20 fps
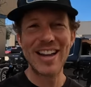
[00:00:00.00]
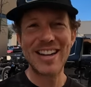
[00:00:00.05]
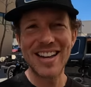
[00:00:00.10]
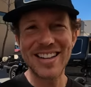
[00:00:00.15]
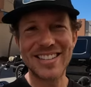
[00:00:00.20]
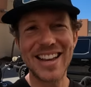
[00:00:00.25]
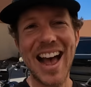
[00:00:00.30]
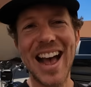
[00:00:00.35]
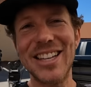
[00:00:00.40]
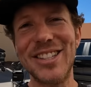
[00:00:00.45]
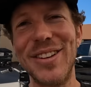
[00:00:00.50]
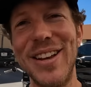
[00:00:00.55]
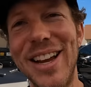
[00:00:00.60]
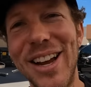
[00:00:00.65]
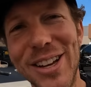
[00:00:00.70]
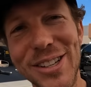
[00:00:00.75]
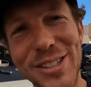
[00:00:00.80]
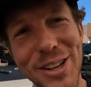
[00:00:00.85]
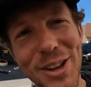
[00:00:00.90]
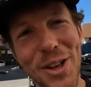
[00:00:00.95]
he just asked me, he
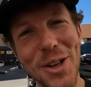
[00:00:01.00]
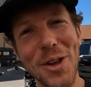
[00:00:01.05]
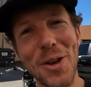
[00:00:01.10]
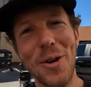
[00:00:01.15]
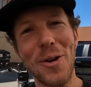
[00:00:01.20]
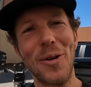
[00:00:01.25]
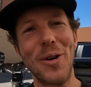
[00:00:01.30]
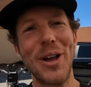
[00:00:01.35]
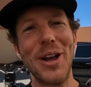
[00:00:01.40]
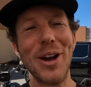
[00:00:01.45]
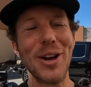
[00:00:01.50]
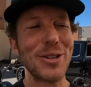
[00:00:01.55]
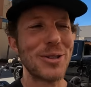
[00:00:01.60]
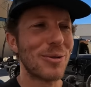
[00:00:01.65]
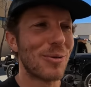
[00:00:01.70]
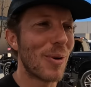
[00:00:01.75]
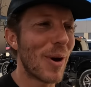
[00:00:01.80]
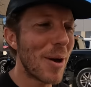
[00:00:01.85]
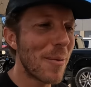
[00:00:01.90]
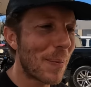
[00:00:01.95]
goes, he
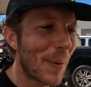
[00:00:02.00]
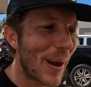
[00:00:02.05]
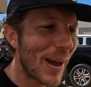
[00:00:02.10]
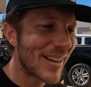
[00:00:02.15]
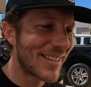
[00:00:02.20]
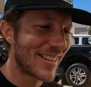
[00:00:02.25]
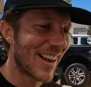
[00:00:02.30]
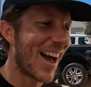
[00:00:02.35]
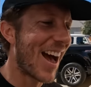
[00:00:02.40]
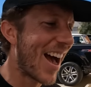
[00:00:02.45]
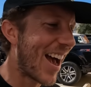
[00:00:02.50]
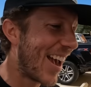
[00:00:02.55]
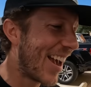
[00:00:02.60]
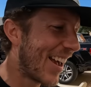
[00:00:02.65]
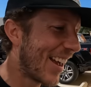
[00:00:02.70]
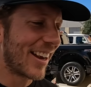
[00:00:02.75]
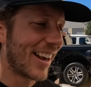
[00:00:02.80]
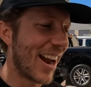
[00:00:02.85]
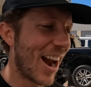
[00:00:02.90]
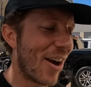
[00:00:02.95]
goes, what PSI
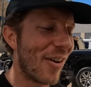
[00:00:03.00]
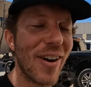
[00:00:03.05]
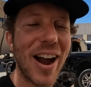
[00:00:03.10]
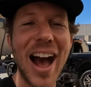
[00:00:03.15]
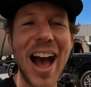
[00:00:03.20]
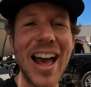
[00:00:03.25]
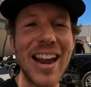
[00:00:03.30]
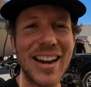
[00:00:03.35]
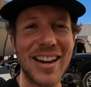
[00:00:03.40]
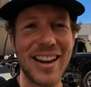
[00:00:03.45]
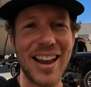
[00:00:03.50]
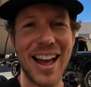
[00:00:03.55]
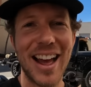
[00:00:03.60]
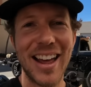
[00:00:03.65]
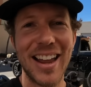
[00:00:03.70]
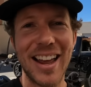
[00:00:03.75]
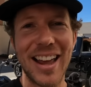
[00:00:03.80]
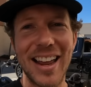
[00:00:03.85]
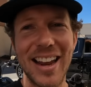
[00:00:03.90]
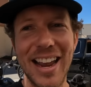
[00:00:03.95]
can I ride it
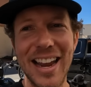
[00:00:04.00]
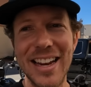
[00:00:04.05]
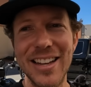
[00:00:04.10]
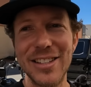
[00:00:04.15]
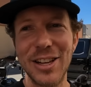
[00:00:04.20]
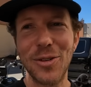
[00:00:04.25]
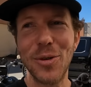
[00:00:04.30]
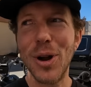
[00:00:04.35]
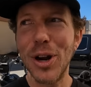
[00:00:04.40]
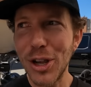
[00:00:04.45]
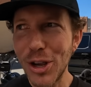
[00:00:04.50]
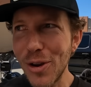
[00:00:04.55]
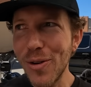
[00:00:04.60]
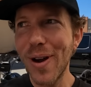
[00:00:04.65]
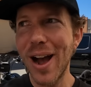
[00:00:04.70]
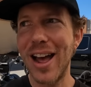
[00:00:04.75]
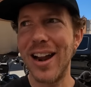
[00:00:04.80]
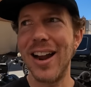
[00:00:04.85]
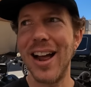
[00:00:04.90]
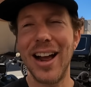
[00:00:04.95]
at? And, and, he's like, what do you
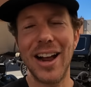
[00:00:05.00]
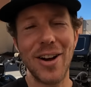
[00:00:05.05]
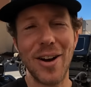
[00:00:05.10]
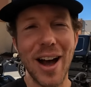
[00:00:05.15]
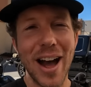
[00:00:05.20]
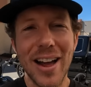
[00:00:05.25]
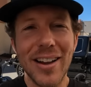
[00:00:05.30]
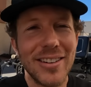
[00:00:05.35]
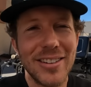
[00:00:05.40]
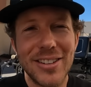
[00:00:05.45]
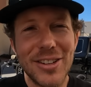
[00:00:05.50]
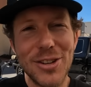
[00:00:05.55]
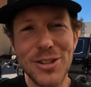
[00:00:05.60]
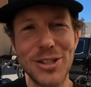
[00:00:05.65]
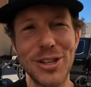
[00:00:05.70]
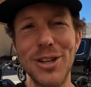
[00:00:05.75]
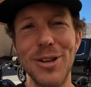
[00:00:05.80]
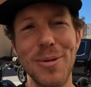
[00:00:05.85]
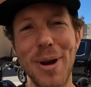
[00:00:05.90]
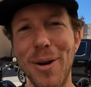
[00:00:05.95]
ride it at? I go, I
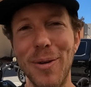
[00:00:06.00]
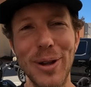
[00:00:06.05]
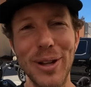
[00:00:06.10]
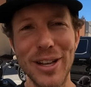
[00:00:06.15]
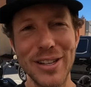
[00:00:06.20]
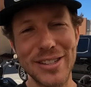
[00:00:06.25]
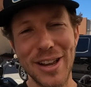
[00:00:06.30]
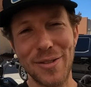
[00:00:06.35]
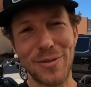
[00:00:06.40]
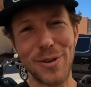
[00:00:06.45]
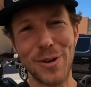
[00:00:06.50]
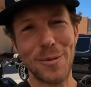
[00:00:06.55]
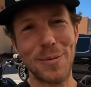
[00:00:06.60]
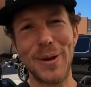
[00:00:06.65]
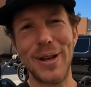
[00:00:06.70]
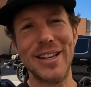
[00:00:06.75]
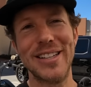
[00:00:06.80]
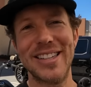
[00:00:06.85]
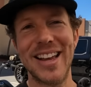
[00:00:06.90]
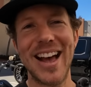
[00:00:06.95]
usually do my wheelies at full
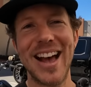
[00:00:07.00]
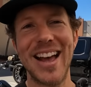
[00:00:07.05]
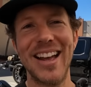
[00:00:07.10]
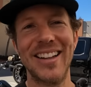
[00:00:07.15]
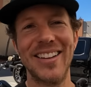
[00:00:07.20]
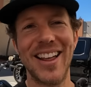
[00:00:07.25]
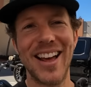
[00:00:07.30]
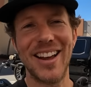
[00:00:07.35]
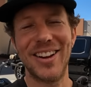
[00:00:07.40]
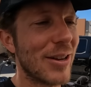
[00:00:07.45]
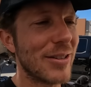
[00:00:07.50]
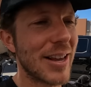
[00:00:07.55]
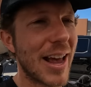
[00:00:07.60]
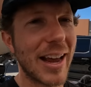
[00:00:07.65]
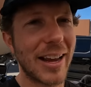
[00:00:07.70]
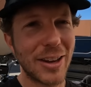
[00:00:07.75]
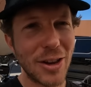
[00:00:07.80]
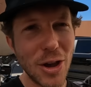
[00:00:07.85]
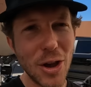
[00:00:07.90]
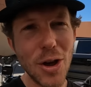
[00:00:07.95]
PSI. Like, I was
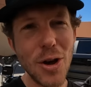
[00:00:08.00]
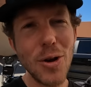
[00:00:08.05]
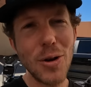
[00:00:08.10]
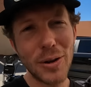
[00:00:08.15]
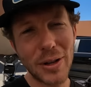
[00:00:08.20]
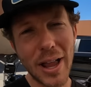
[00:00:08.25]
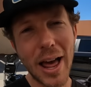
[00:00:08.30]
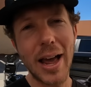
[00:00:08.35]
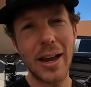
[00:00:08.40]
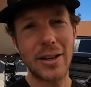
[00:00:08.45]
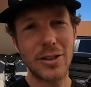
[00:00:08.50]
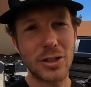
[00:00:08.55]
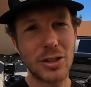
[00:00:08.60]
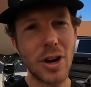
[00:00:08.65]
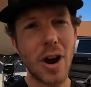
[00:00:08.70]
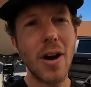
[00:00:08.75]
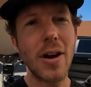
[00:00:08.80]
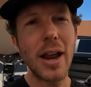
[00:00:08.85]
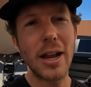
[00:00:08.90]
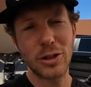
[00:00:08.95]
like, you like
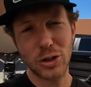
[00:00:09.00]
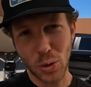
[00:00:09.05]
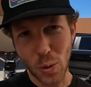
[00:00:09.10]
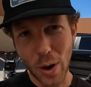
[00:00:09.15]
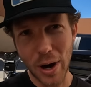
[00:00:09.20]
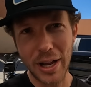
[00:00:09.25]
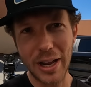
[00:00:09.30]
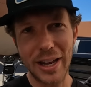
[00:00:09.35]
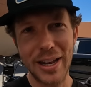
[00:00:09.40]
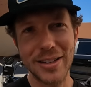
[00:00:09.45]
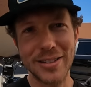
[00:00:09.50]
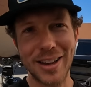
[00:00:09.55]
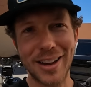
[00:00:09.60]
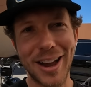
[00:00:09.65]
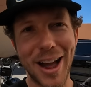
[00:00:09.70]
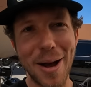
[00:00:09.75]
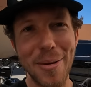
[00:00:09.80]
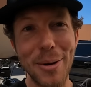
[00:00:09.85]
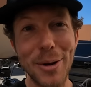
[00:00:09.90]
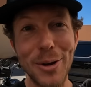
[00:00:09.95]
start at 20. He's
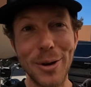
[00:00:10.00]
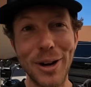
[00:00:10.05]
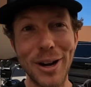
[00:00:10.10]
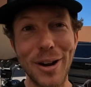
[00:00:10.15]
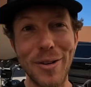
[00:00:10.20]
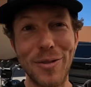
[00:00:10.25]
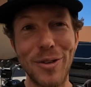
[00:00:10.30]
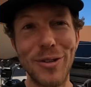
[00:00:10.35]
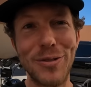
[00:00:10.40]
like, I'm doing it at